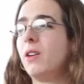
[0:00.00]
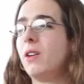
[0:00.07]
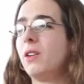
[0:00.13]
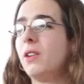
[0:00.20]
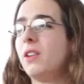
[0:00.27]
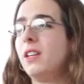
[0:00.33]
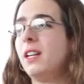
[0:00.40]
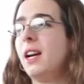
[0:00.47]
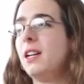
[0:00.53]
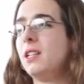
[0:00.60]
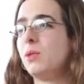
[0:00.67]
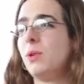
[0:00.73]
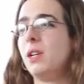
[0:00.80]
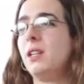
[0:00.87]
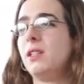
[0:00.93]

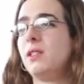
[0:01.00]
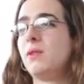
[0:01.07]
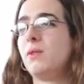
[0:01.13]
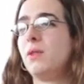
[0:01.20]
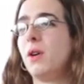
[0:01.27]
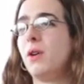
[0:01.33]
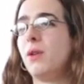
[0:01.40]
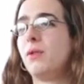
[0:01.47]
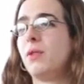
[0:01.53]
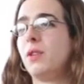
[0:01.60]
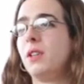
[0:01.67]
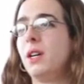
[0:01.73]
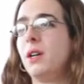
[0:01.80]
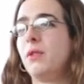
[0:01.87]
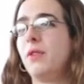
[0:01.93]
organize what is uh, for
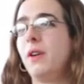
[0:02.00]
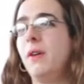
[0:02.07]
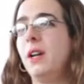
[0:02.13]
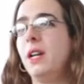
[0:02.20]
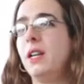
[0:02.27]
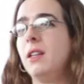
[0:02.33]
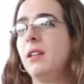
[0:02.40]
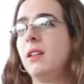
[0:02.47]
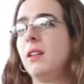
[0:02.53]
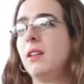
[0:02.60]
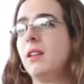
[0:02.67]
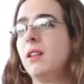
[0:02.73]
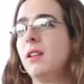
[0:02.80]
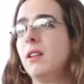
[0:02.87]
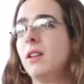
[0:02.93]
now very,
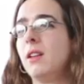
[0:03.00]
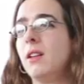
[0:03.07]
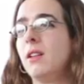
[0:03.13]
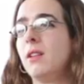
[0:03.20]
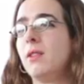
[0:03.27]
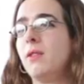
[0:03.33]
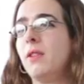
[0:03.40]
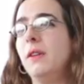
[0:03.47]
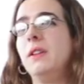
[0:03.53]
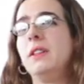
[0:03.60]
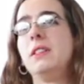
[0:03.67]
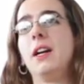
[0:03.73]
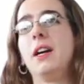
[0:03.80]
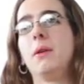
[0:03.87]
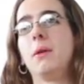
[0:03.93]
very
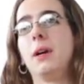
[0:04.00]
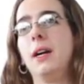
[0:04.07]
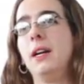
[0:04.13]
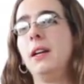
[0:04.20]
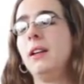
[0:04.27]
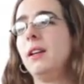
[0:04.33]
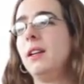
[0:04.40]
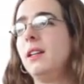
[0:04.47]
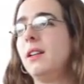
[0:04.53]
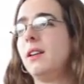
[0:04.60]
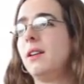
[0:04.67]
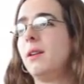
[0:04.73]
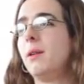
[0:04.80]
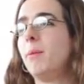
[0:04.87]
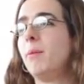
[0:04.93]
DIY in
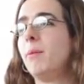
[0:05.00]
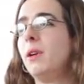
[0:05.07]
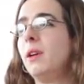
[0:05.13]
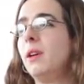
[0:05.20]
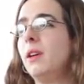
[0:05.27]
a um,